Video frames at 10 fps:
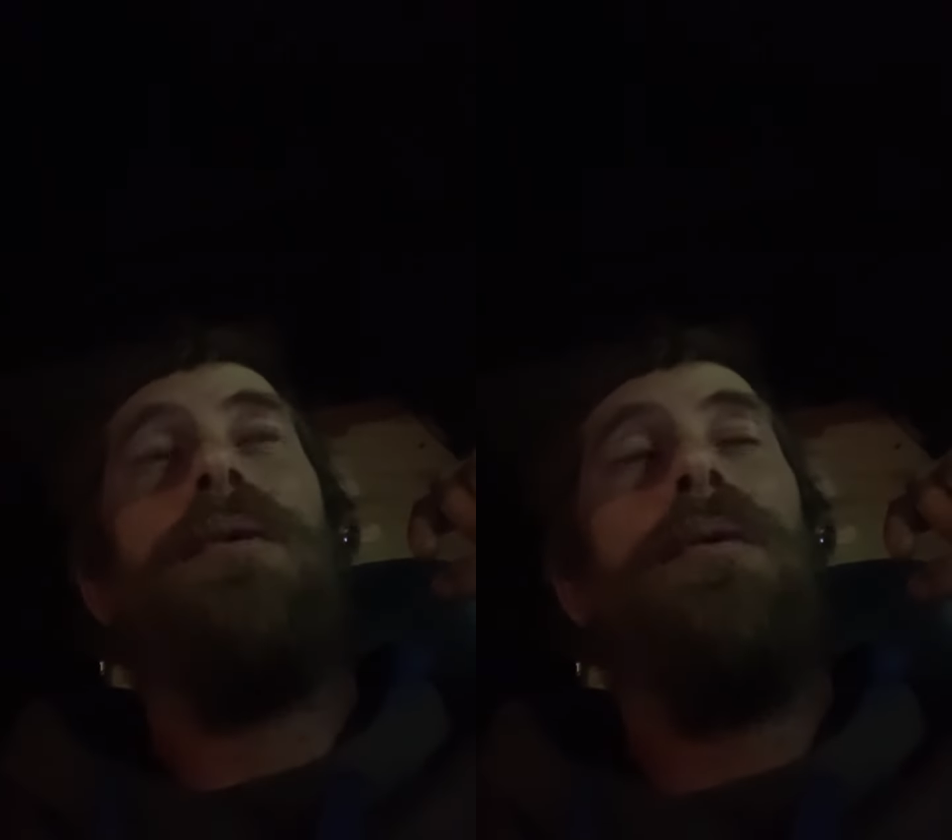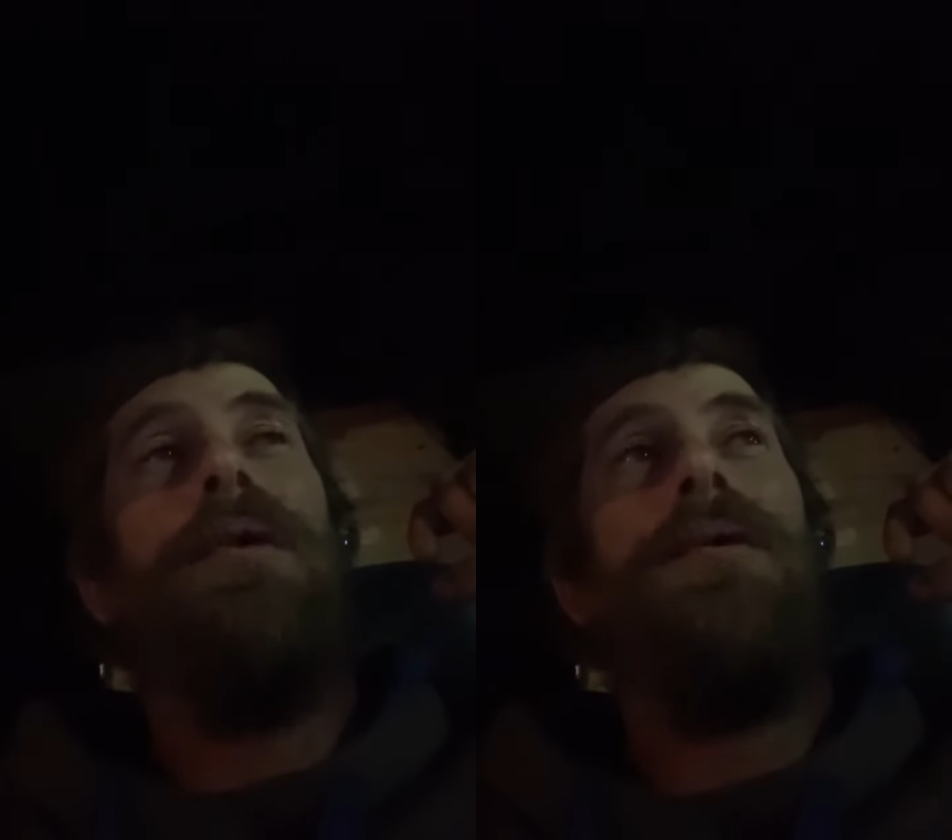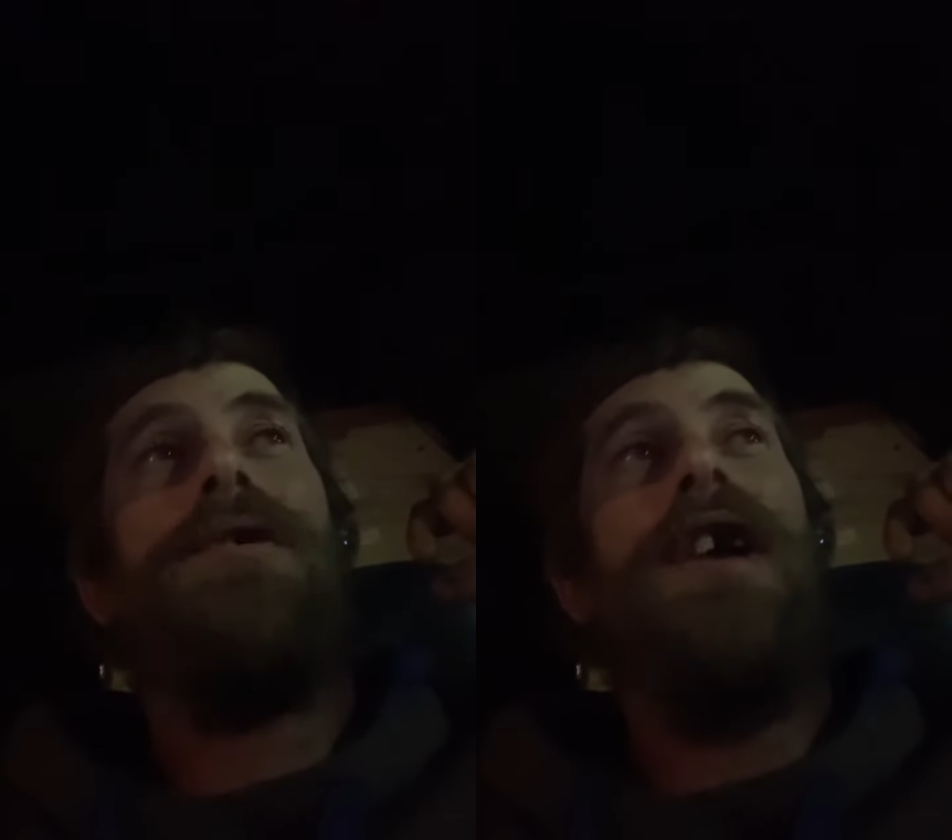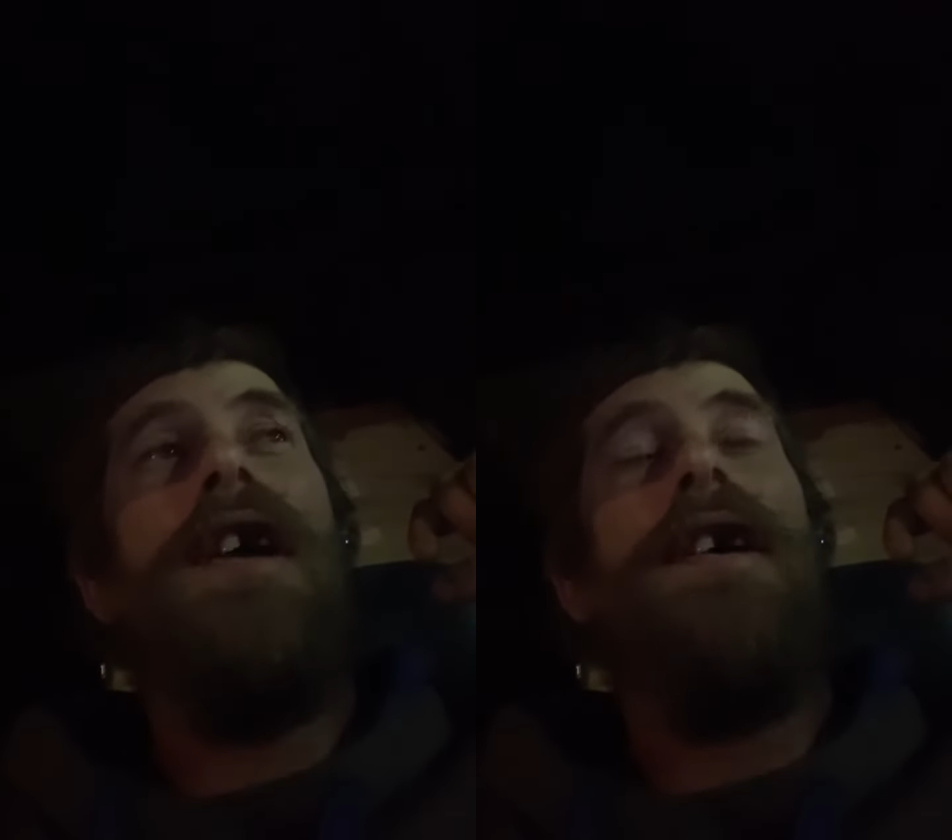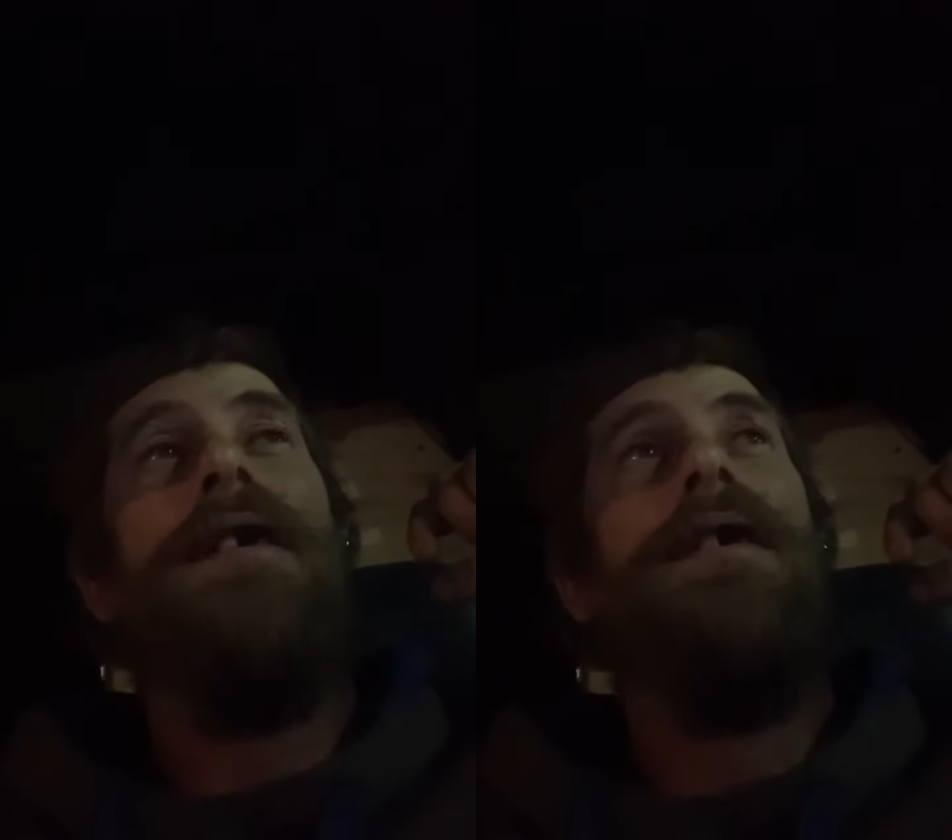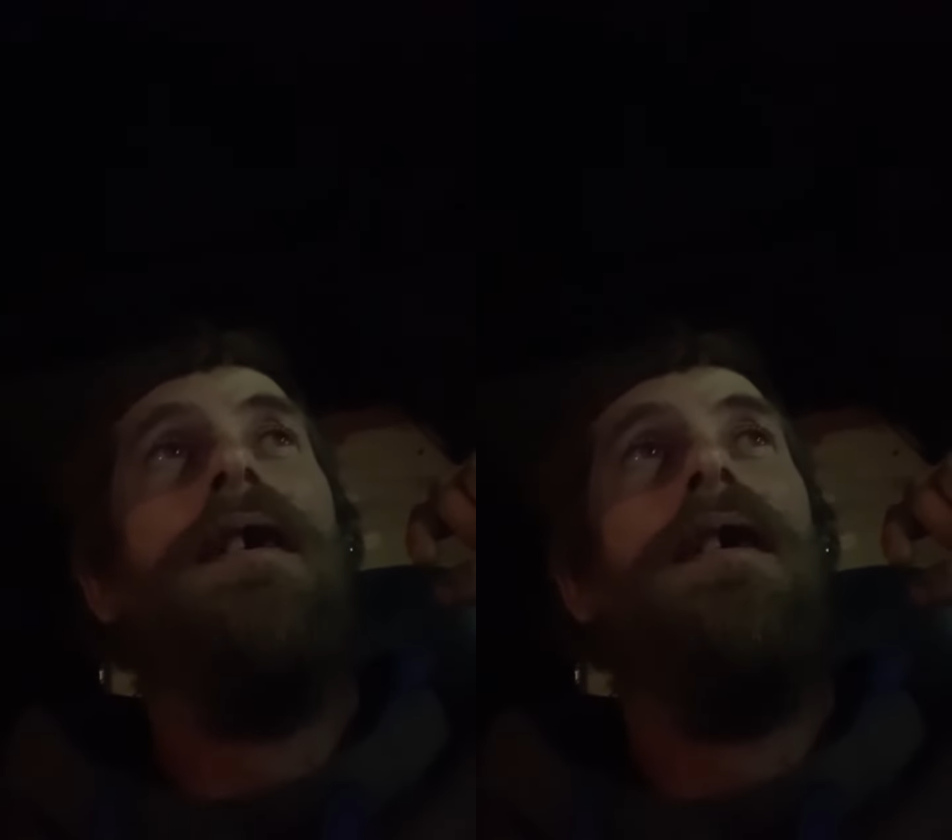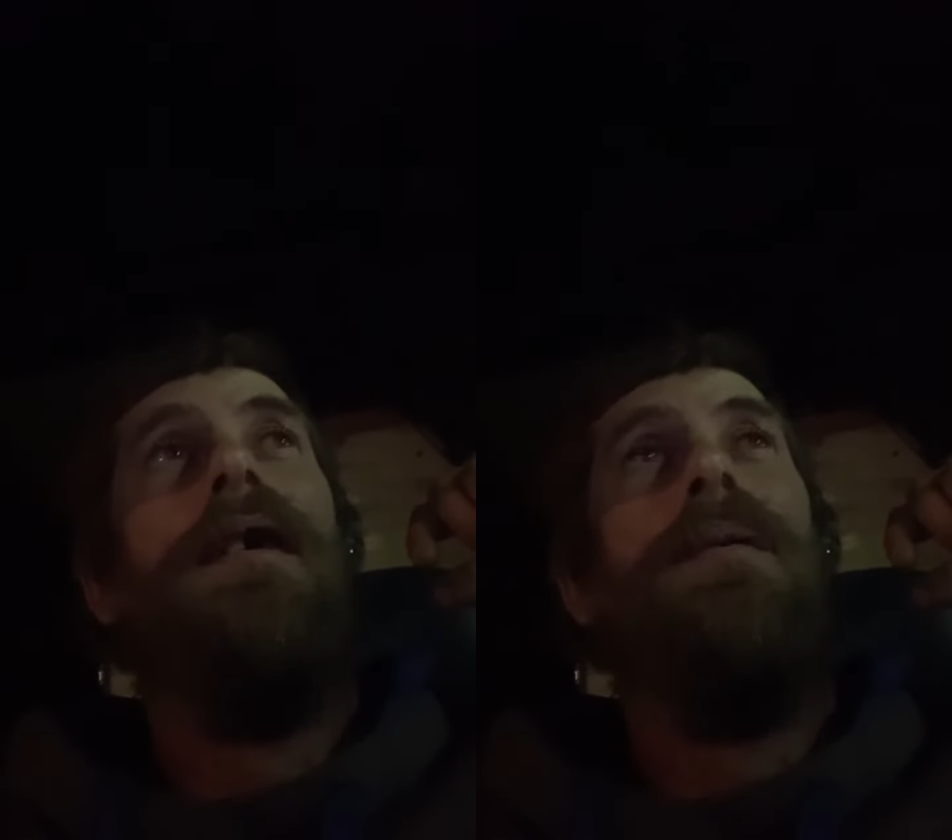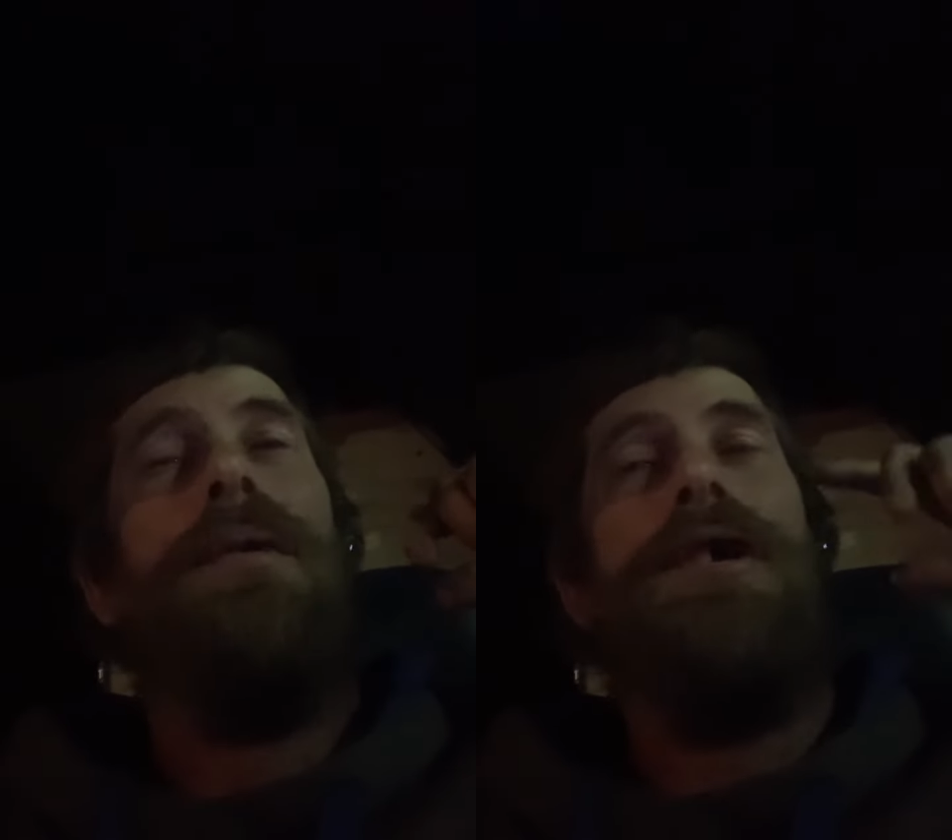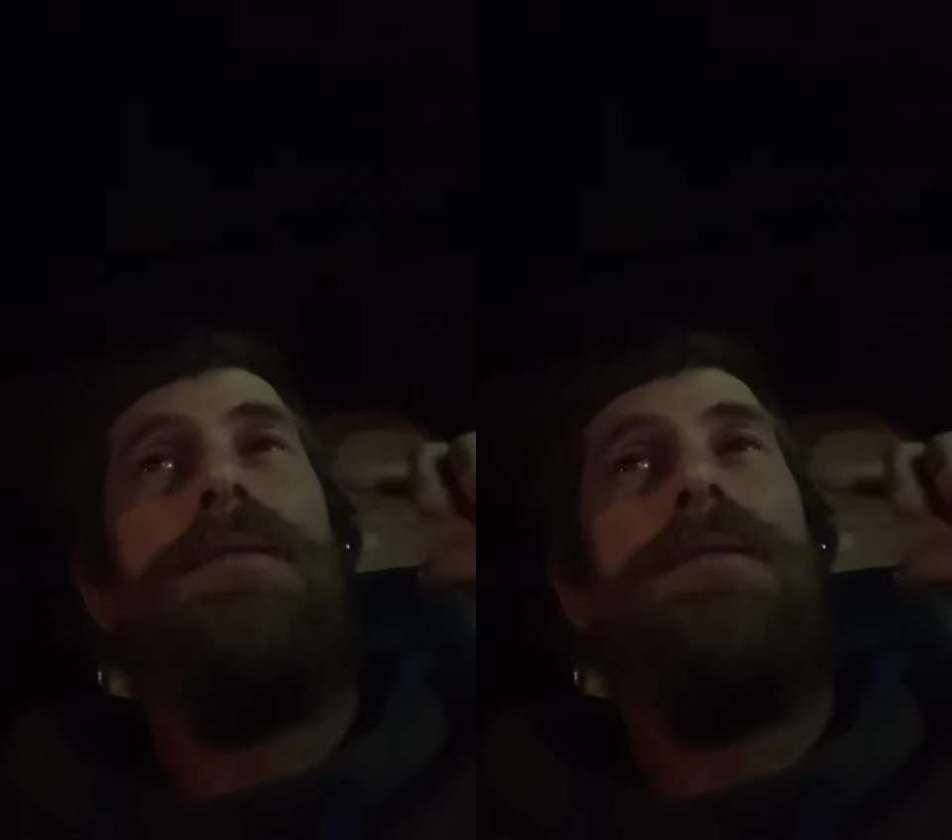where we were staying with his